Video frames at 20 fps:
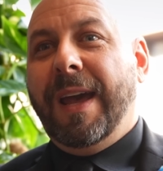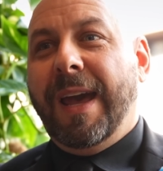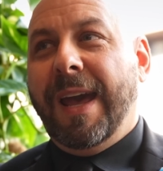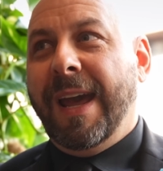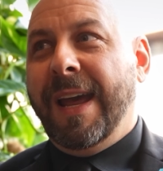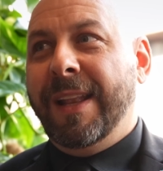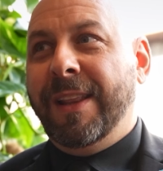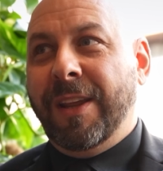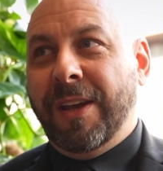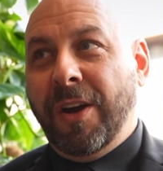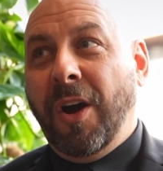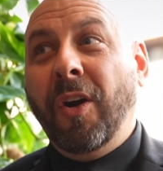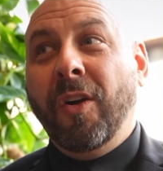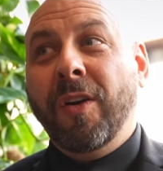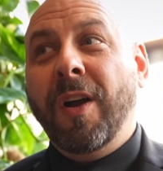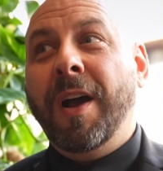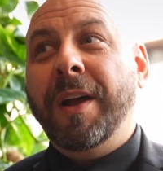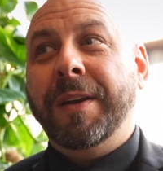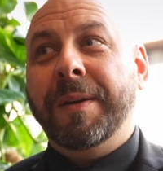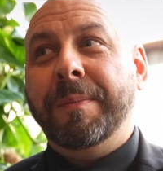And they
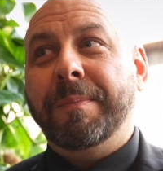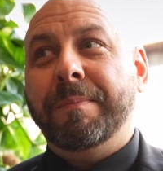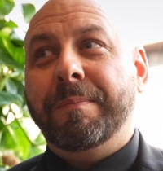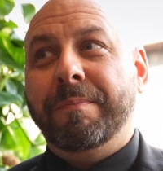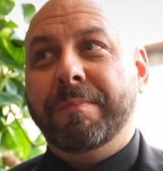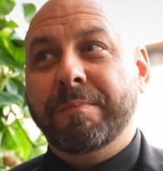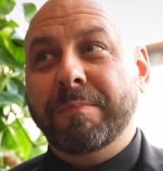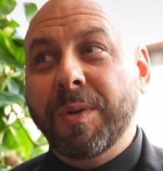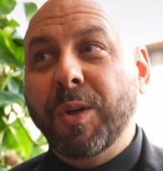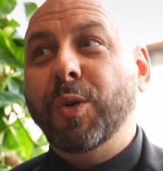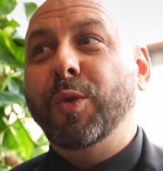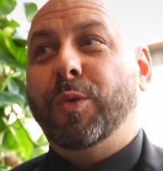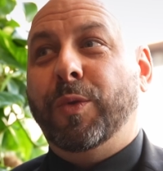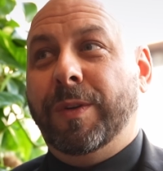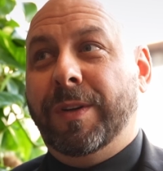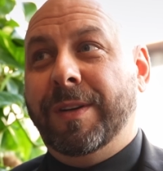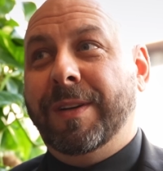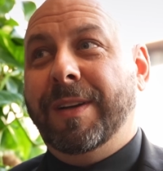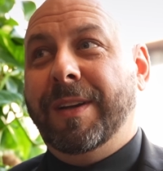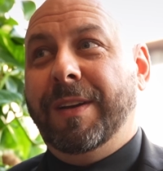are on a
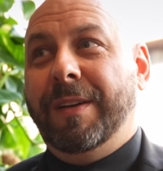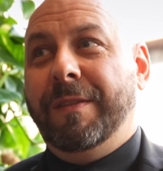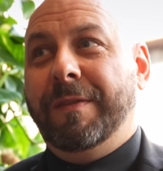moon